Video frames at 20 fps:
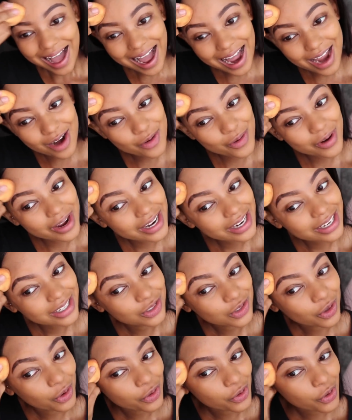I
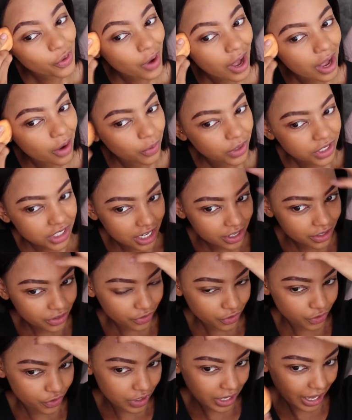really don't know. I wish I
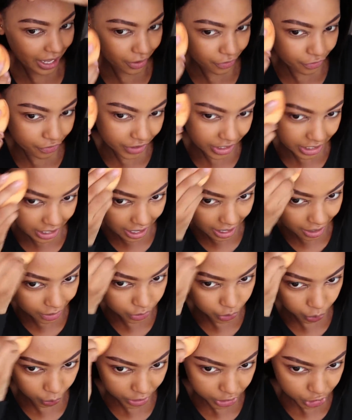could like figure
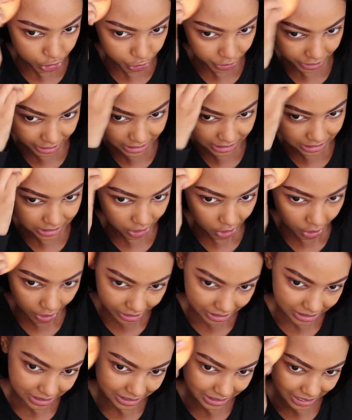out what triggers the
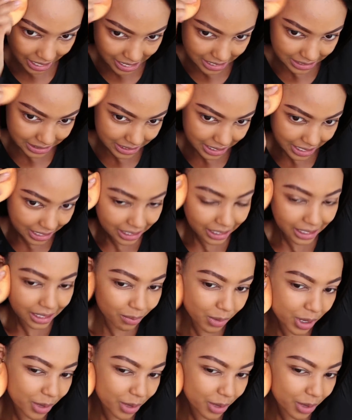oxidizing.